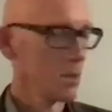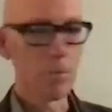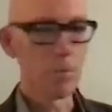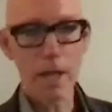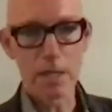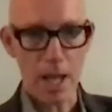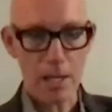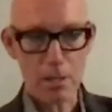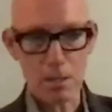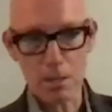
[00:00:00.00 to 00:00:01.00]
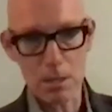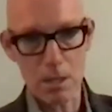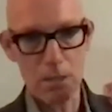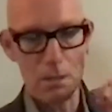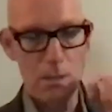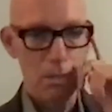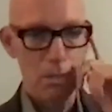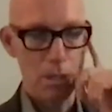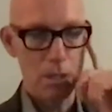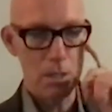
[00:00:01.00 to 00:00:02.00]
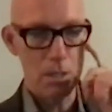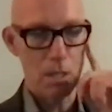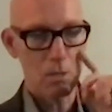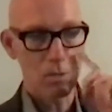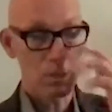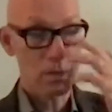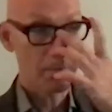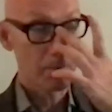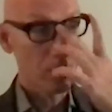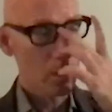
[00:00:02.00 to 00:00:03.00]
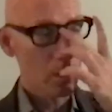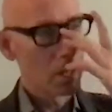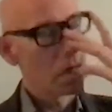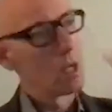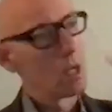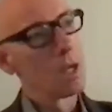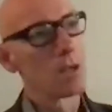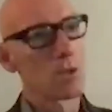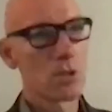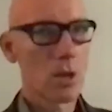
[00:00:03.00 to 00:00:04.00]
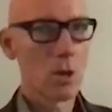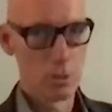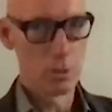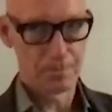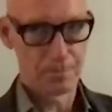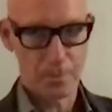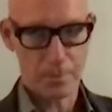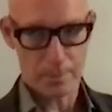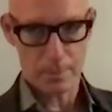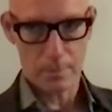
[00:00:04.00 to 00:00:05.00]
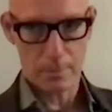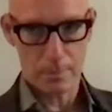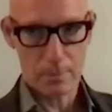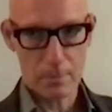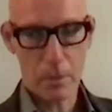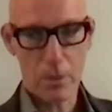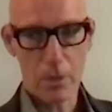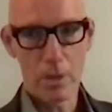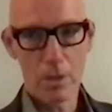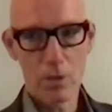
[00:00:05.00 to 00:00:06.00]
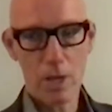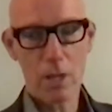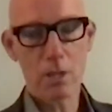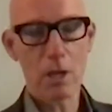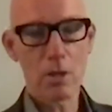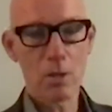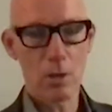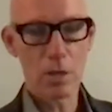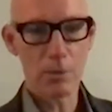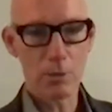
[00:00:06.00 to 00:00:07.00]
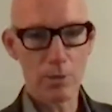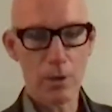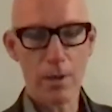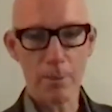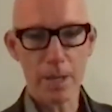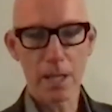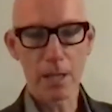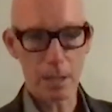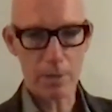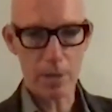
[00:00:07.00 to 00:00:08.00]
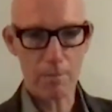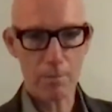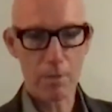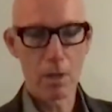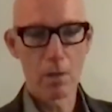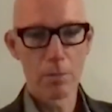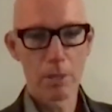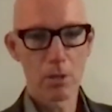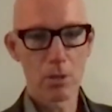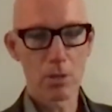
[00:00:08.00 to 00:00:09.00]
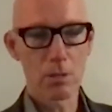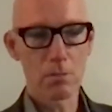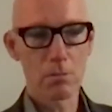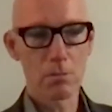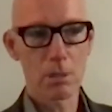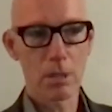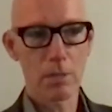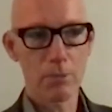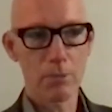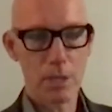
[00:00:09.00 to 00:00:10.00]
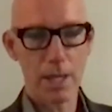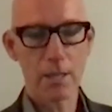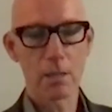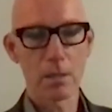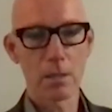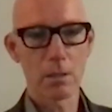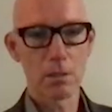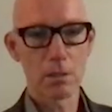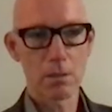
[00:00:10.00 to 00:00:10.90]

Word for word: The bloodlands, as, as Timothy Snyder calls it. So the, the genocide concept was very appealing for them because it protected